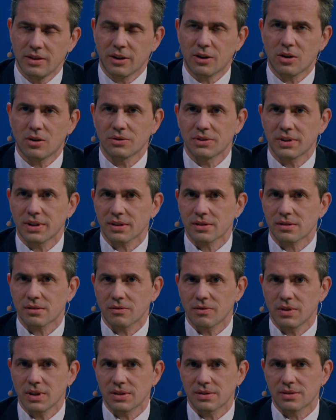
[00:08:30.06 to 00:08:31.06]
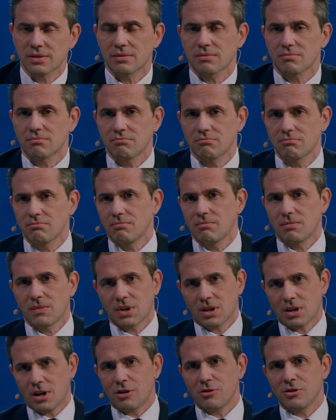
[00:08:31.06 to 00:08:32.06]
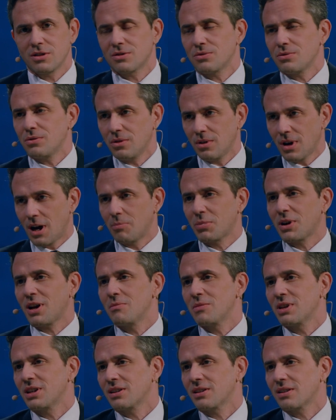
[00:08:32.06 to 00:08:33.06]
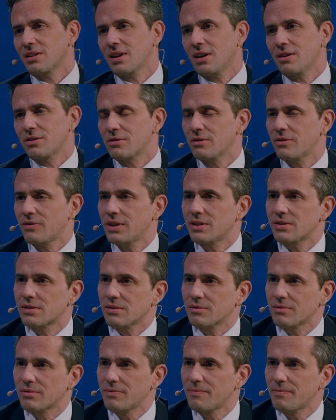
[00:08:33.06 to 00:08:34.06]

the context of this current or upcoming counteroffensive?